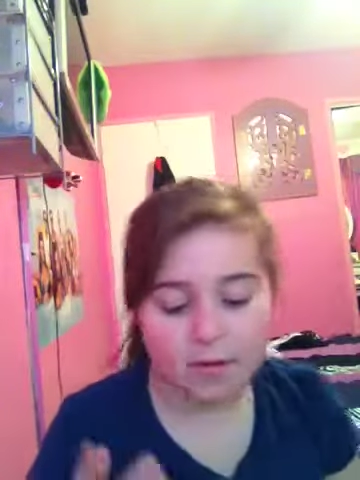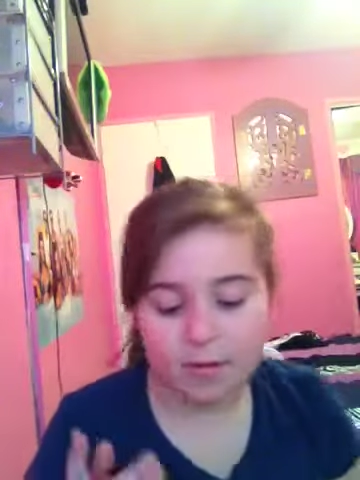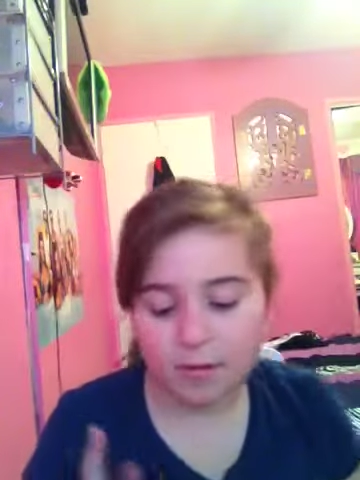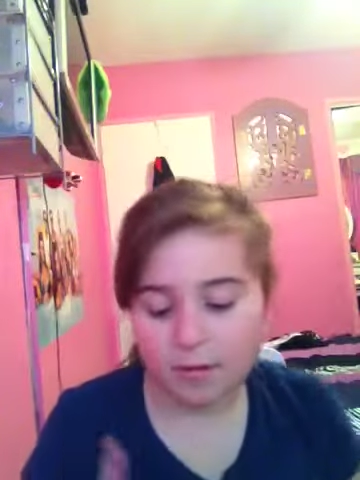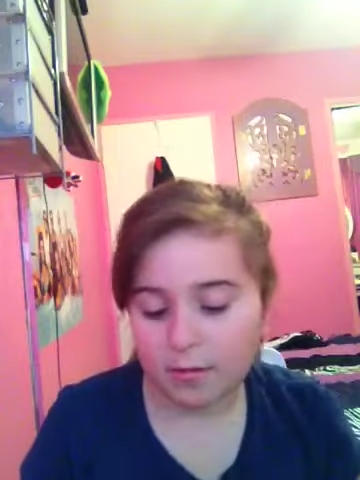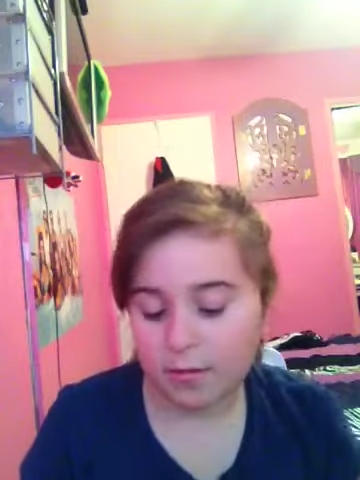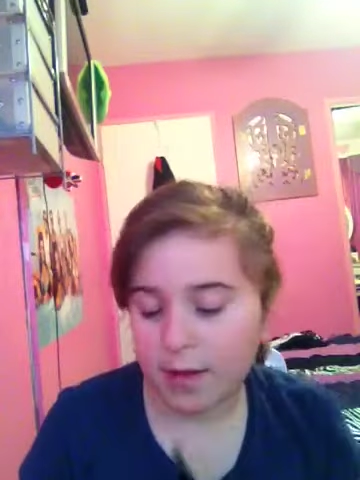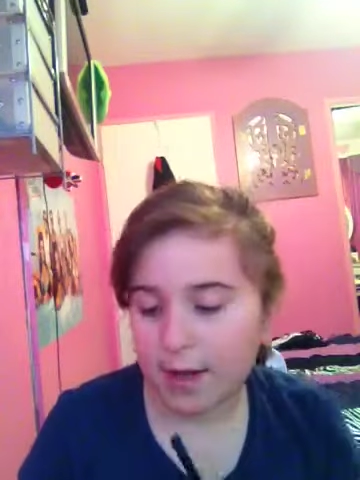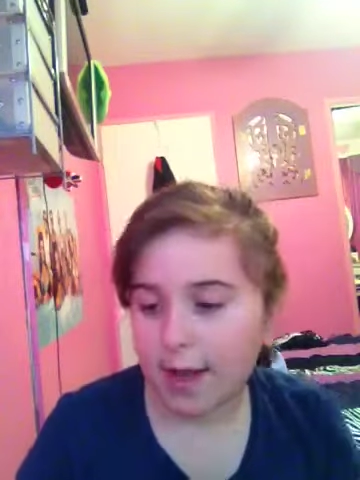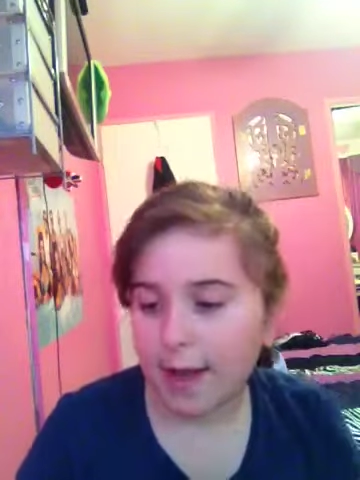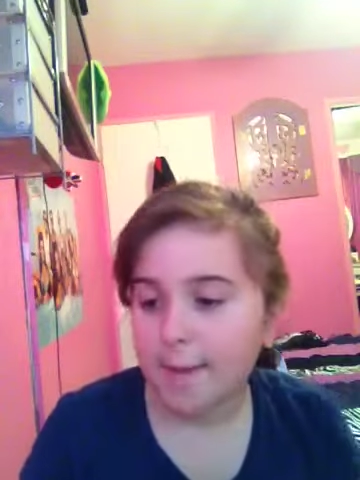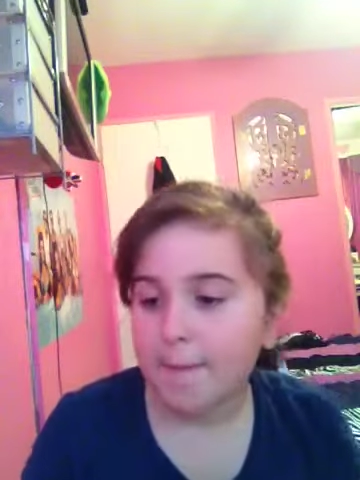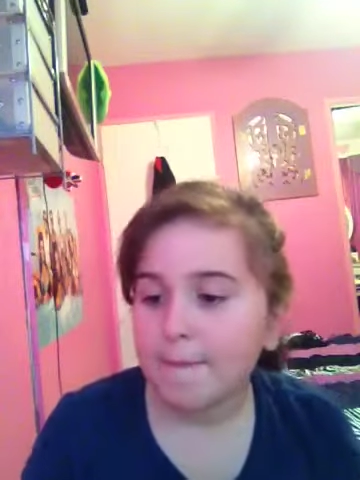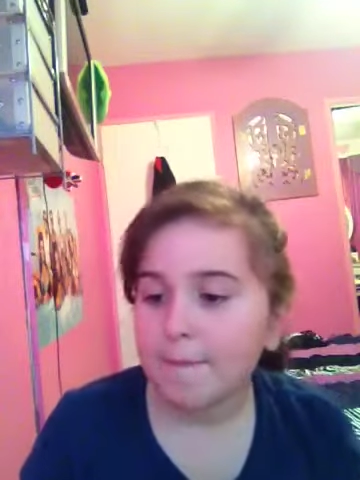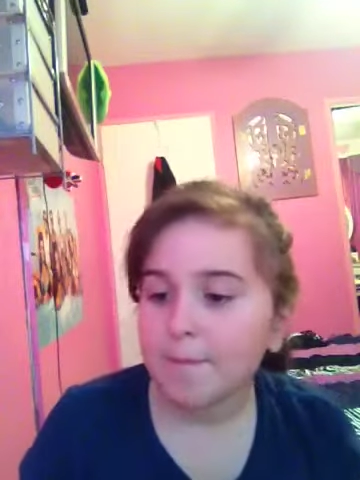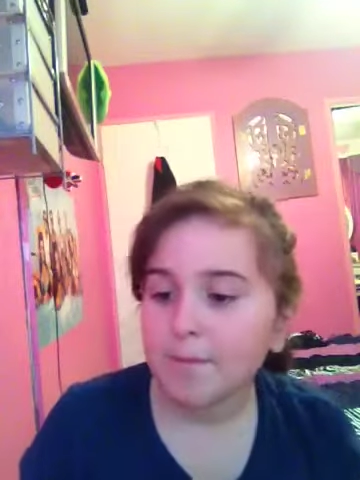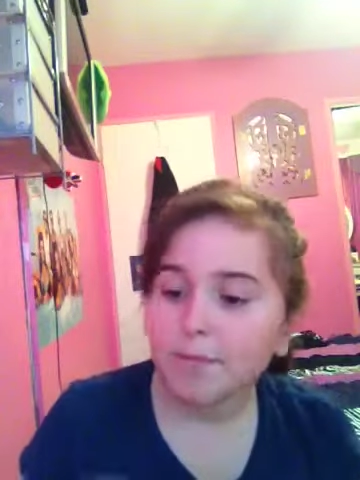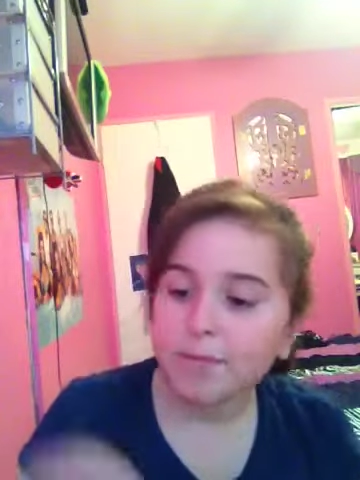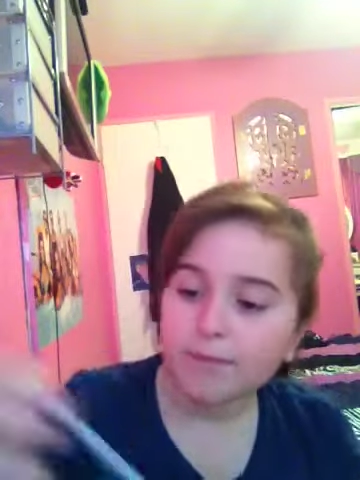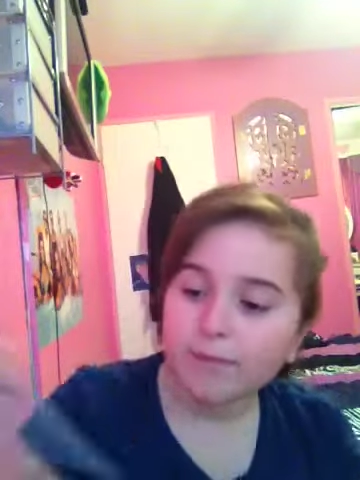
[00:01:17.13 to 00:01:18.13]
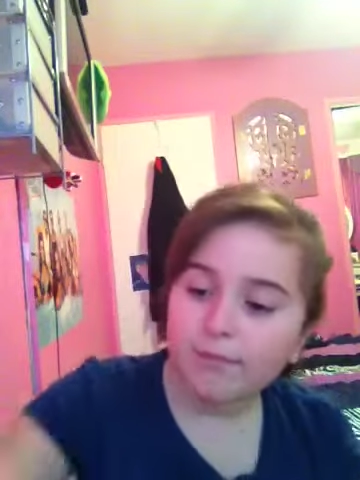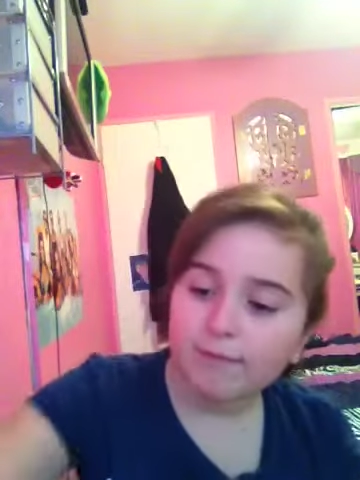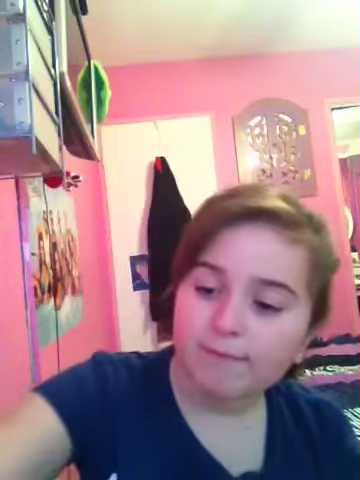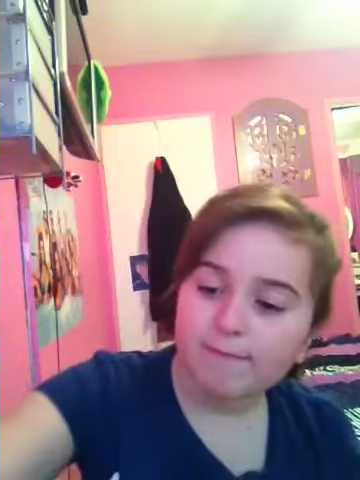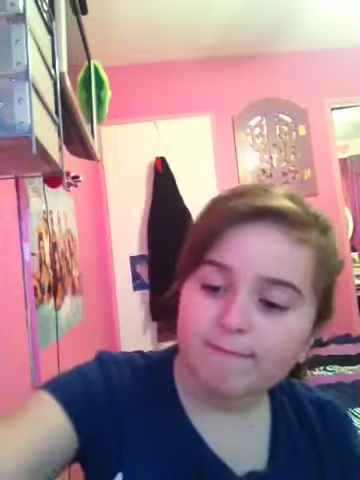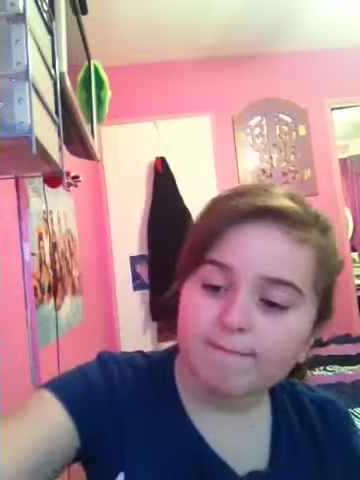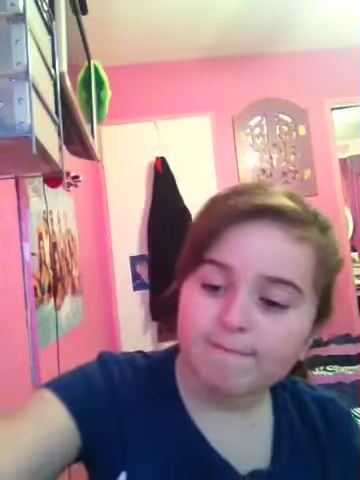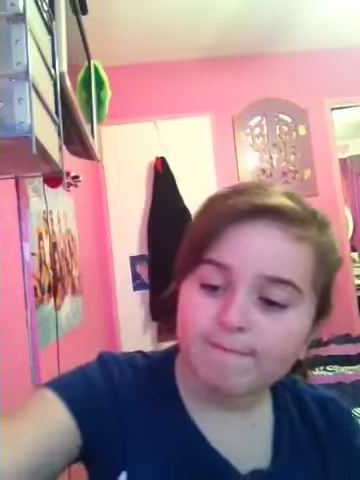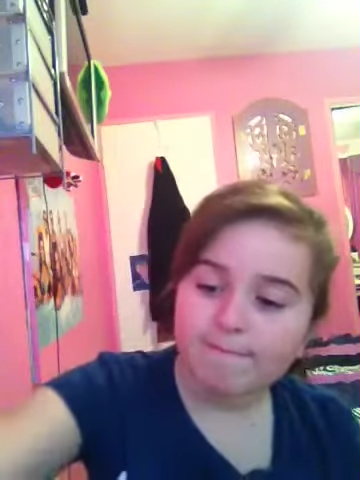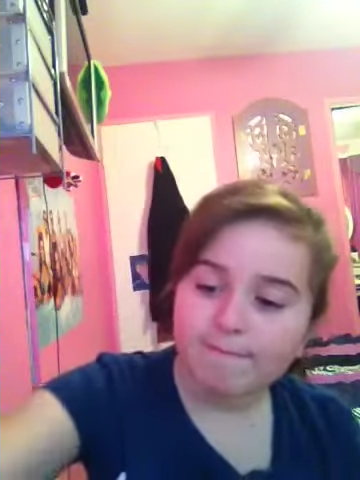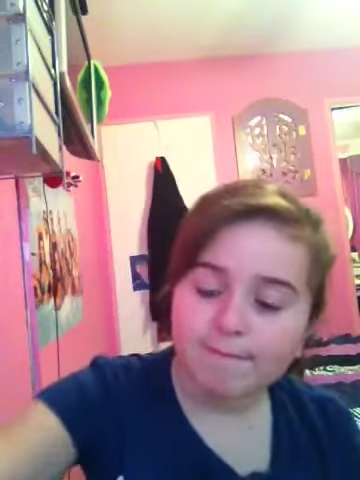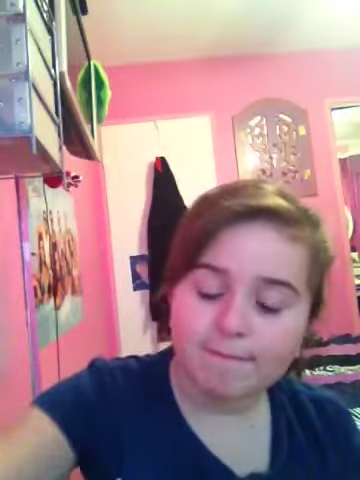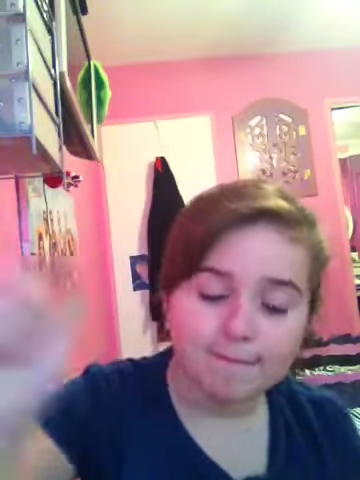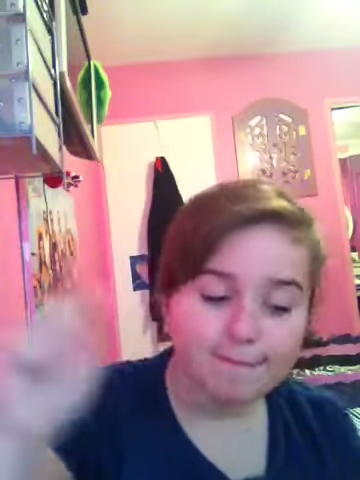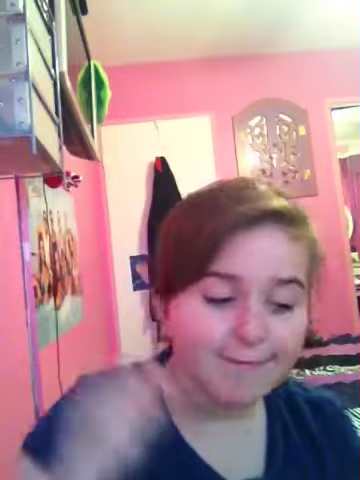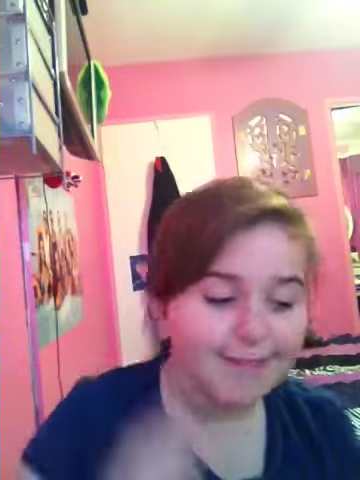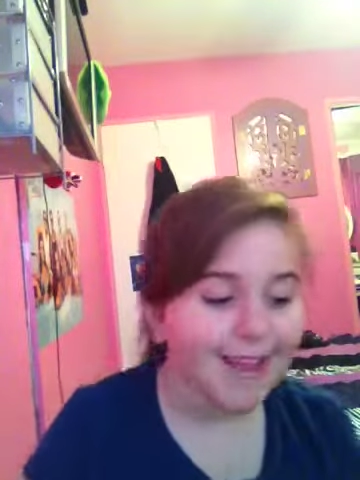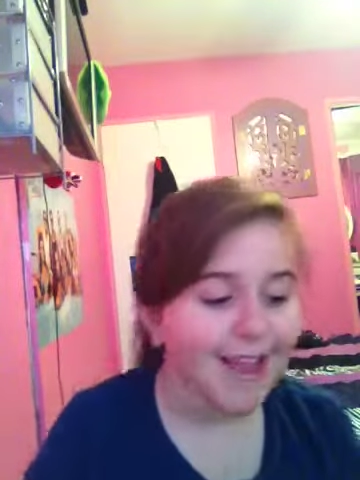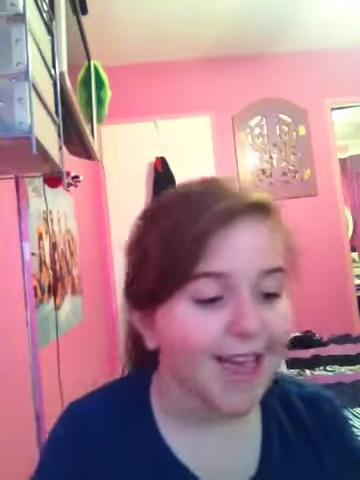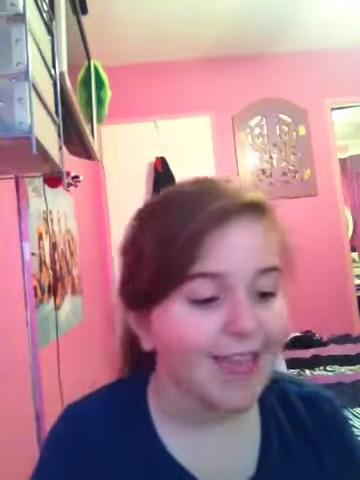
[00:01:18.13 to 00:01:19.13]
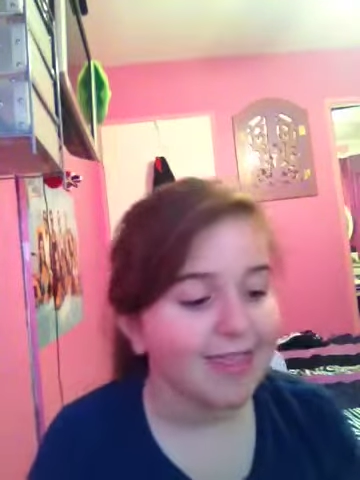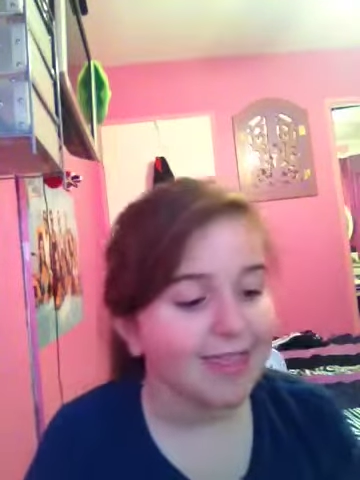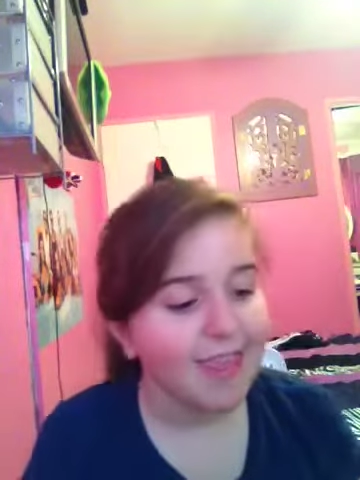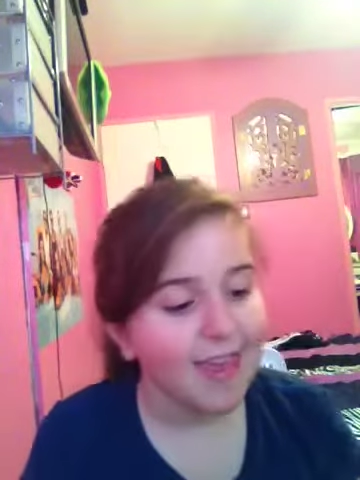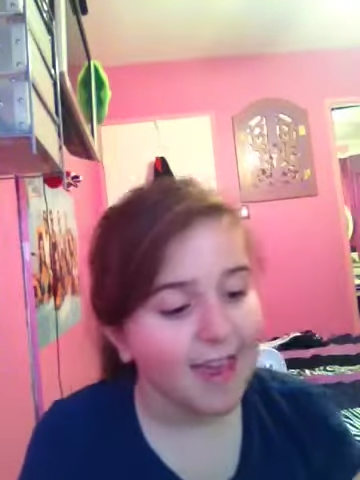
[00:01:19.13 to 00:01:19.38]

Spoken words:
Okay. And